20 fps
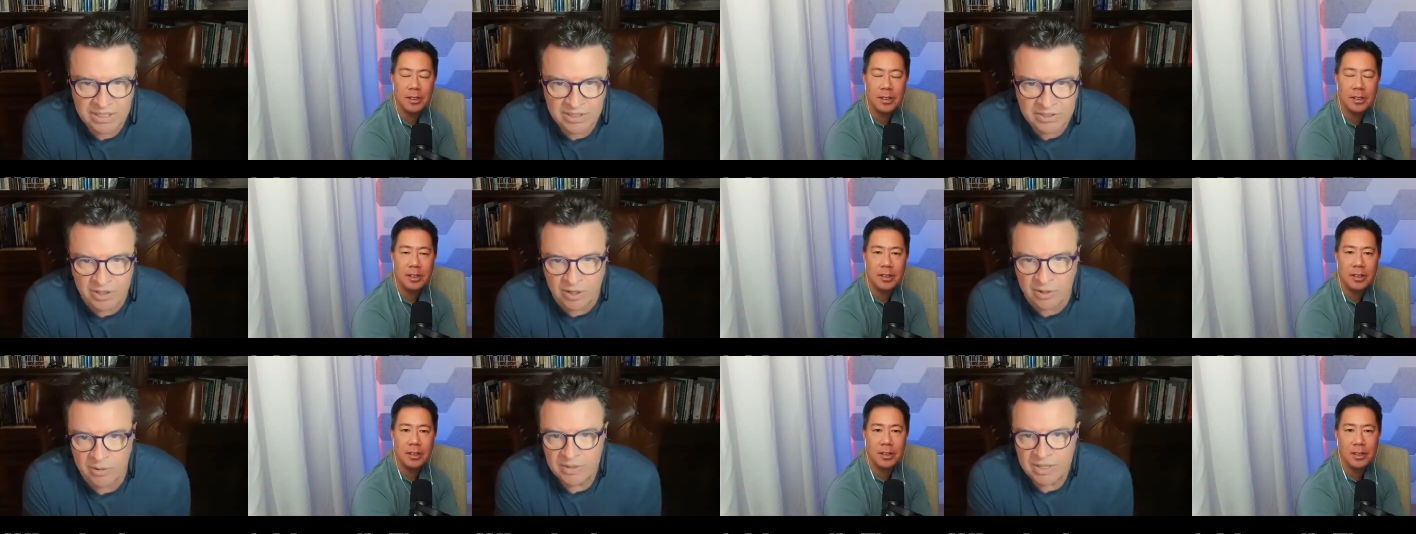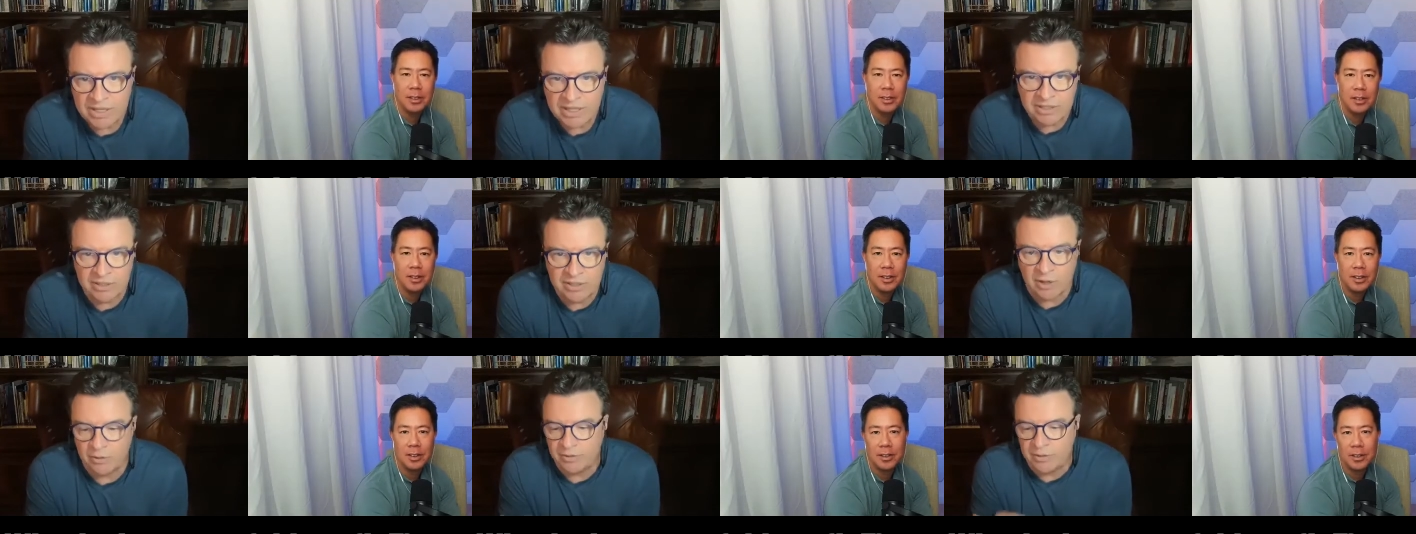Speaker 1: So,
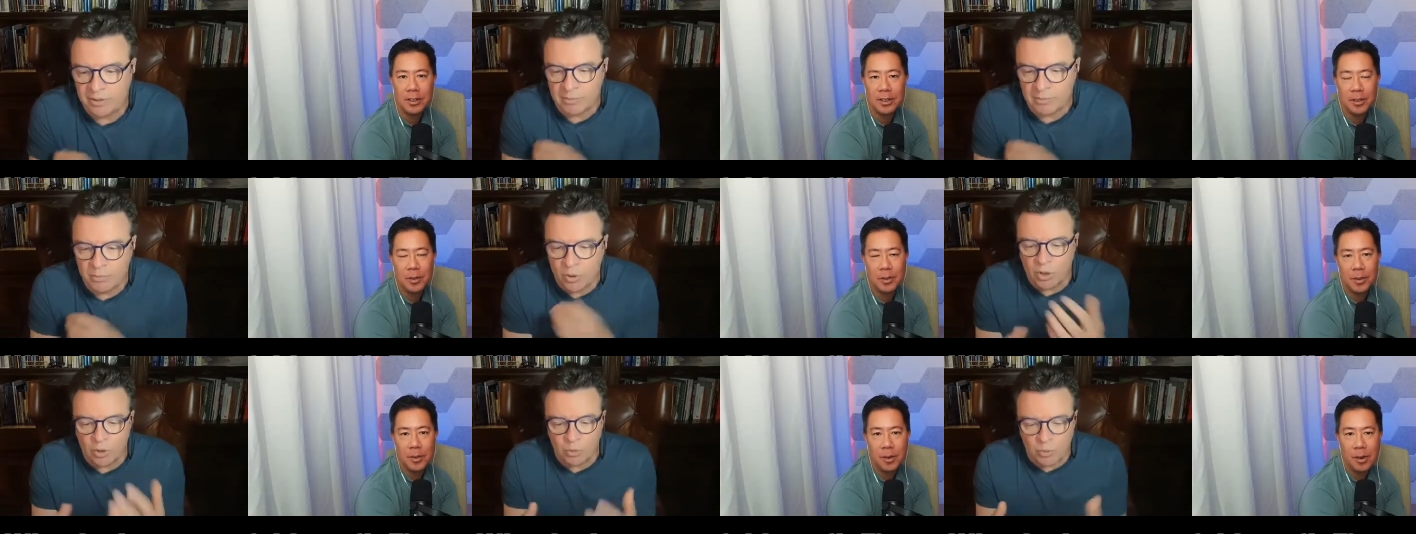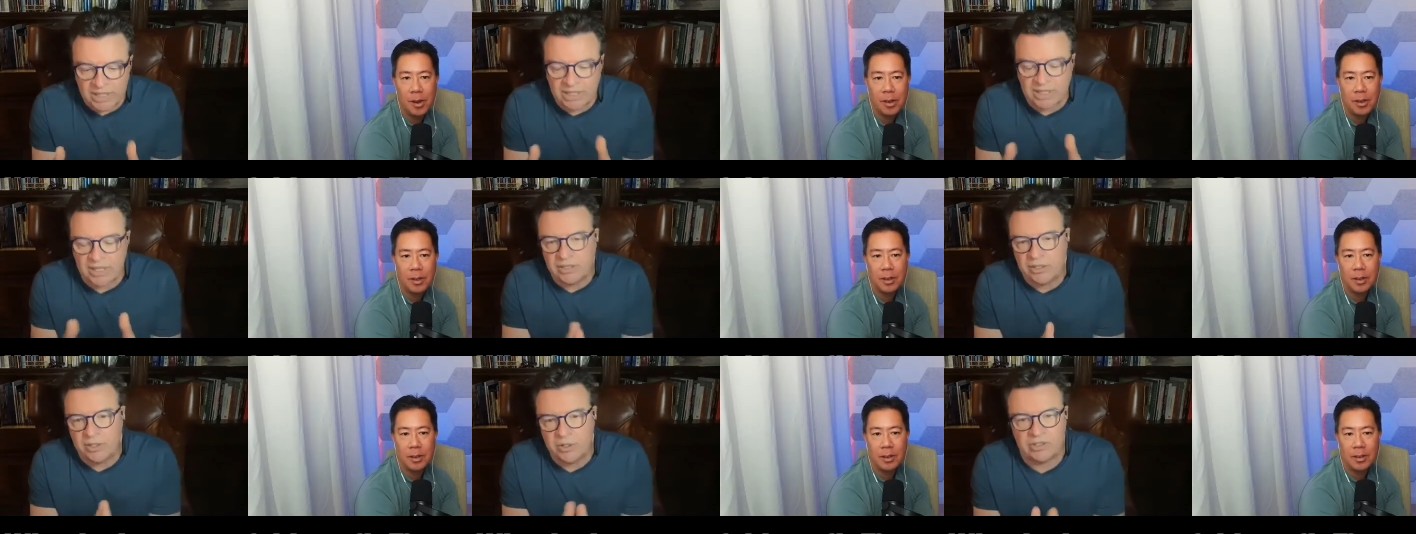you know, the more we
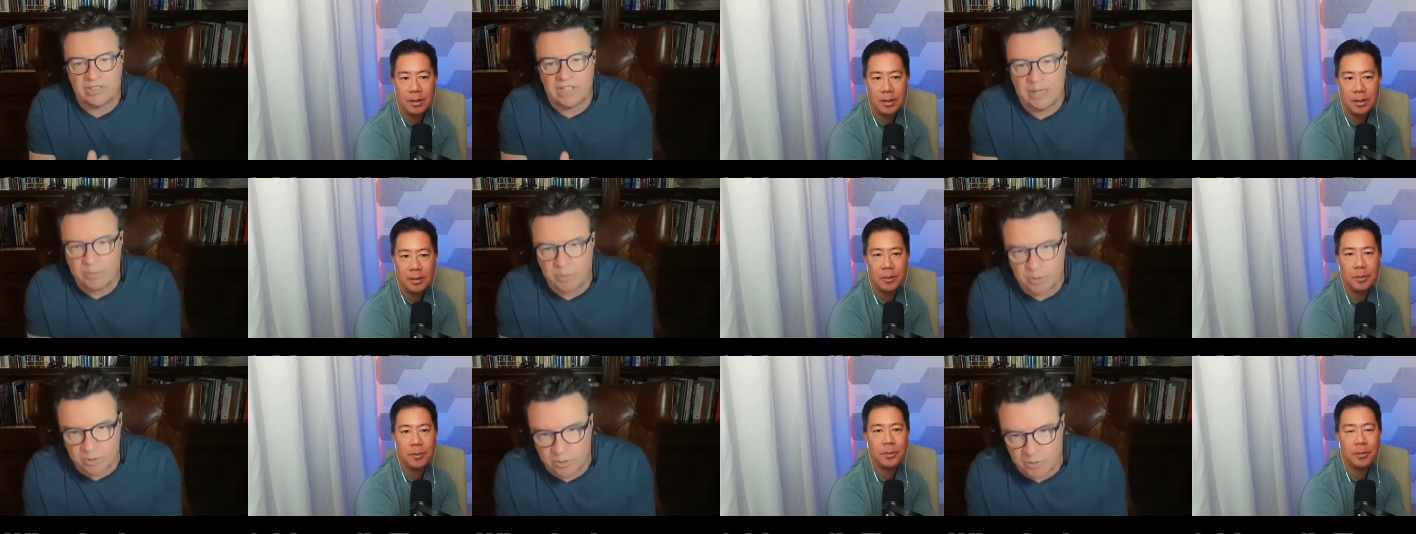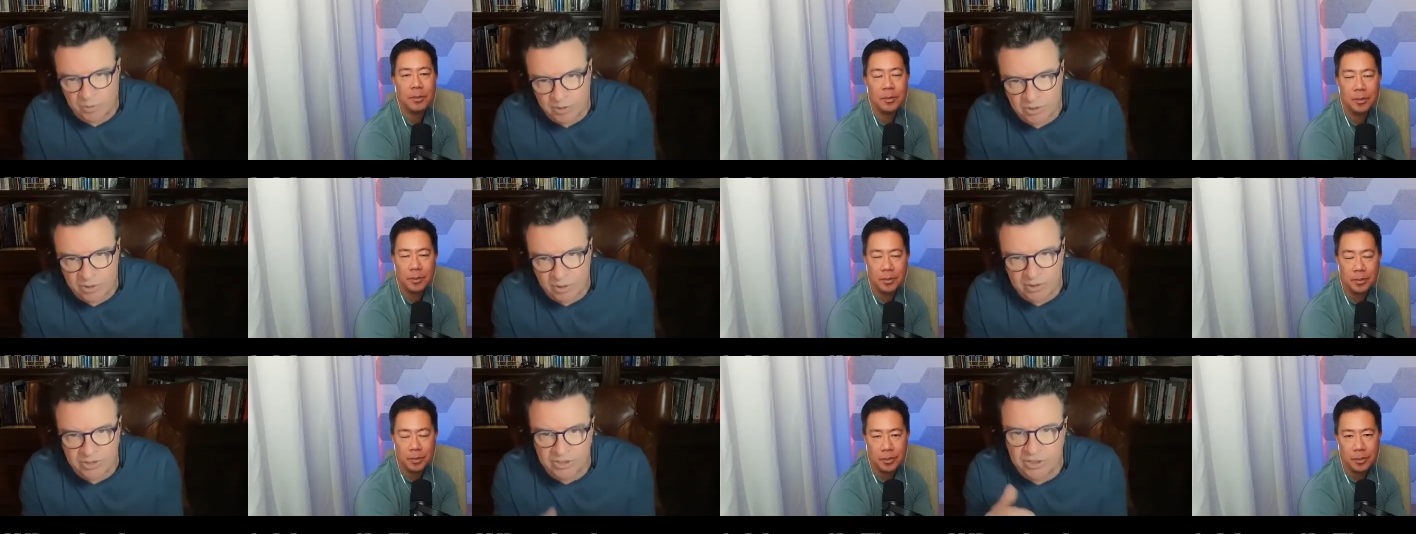can use laboratory
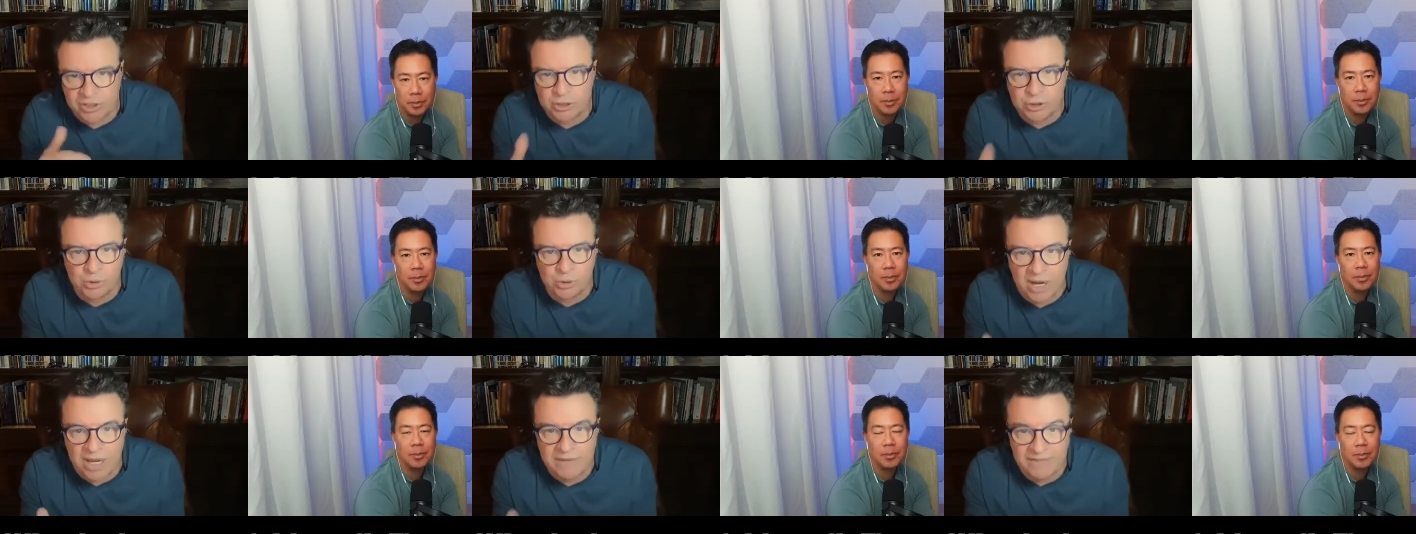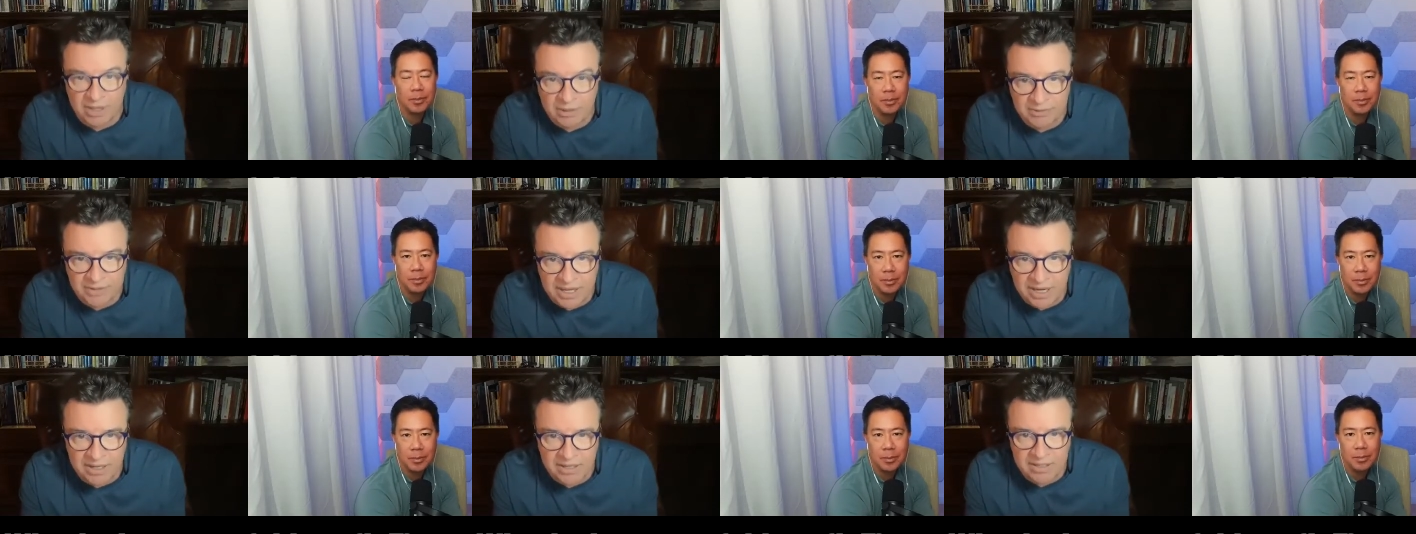results to drive
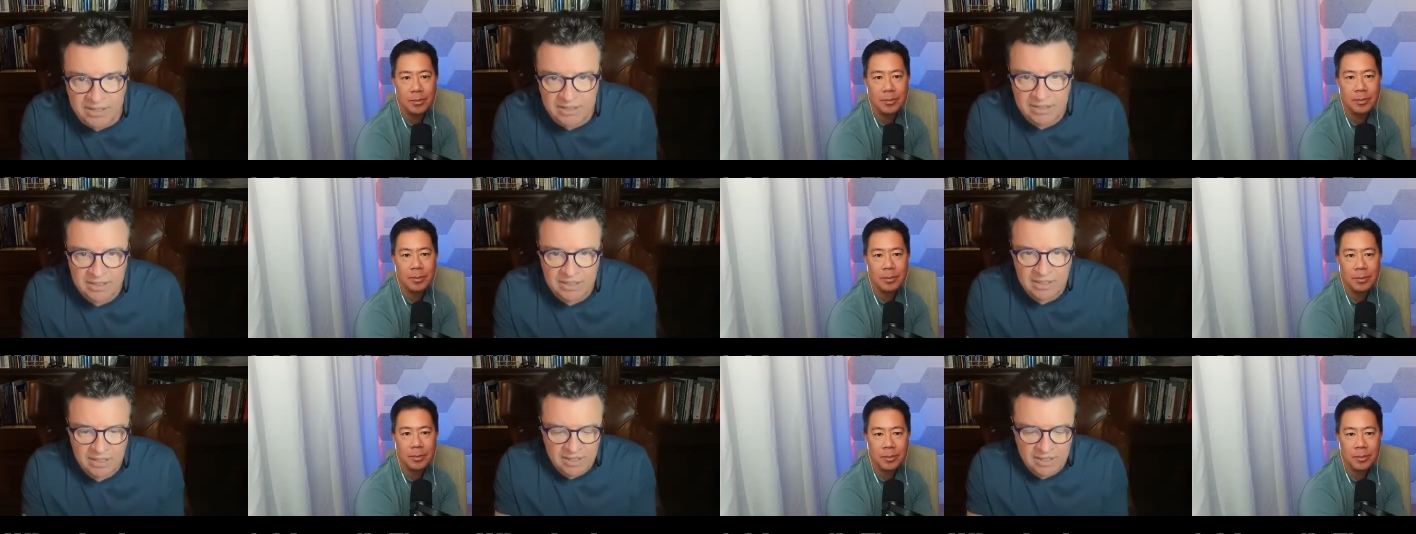healthcare,